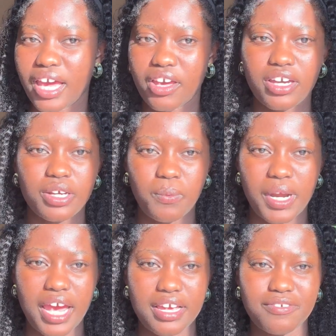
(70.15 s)
I got it
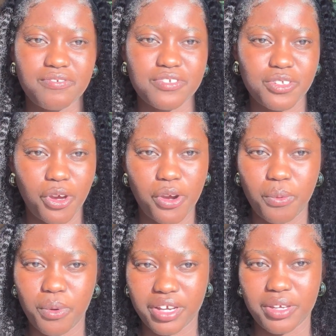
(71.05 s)
when I
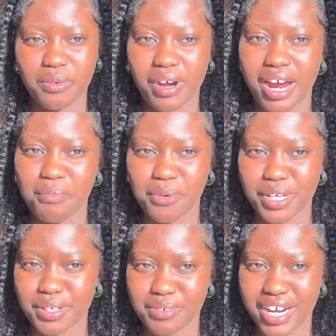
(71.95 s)
started working where I'm
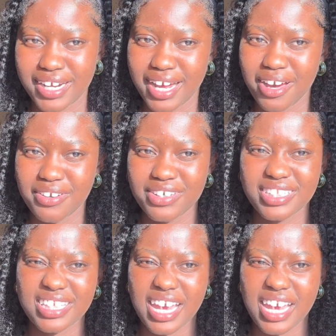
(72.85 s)
working right now,